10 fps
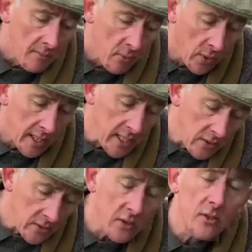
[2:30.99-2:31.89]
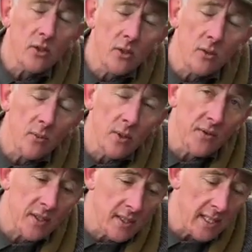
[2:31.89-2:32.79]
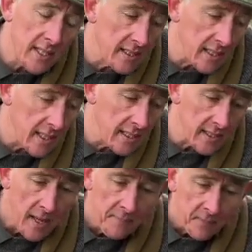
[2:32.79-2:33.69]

But what I used to do with the seeds is